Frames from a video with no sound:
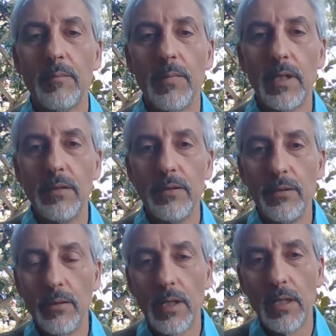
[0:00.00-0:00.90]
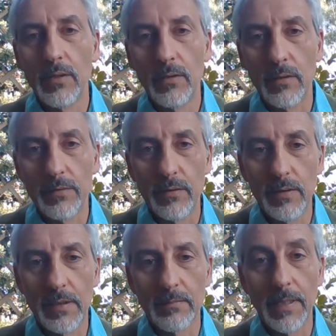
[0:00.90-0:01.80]
but you are also
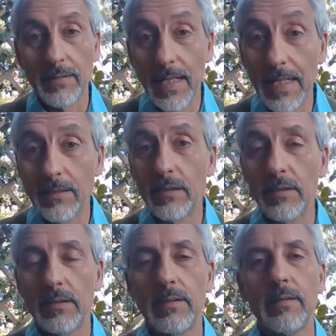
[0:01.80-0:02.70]
the spectator